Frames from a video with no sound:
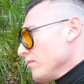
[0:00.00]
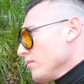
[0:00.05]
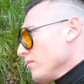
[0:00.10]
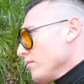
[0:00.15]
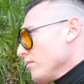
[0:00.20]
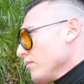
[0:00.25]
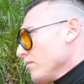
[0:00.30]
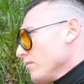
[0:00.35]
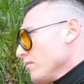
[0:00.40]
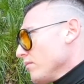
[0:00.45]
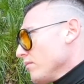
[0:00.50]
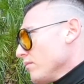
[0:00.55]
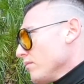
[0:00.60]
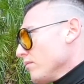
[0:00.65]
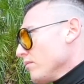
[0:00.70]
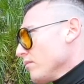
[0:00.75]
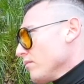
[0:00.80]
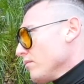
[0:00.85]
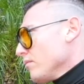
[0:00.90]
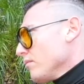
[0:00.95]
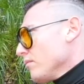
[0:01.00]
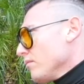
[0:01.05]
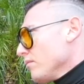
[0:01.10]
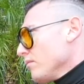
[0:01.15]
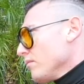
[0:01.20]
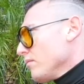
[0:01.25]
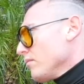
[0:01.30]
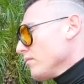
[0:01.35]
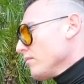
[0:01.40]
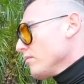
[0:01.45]

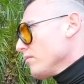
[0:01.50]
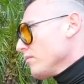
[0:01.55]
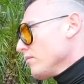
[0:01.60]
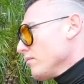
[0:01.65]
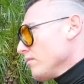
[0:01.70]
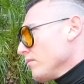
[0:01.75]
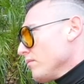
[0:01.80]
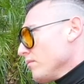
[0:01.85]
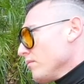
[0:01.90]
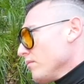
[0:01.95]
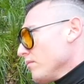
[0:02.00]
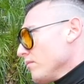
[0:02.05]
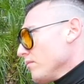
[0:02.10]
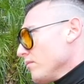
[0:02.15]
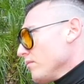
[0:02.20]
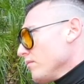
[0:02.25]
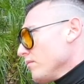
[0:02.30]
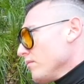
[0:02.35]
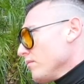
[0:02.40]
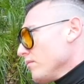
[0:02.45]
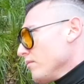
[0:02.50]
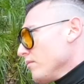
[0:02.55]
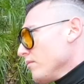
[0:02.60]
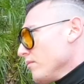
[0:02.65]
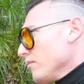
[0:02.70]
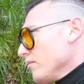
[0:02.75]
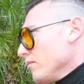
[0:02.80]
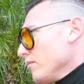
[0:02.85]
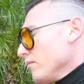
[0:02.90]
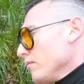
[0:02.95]

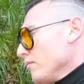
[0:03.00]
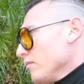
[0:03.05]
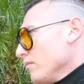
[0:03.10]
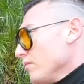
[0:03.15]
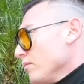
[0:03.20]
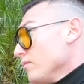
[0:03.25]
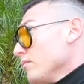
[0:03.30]
The person shown says nothing.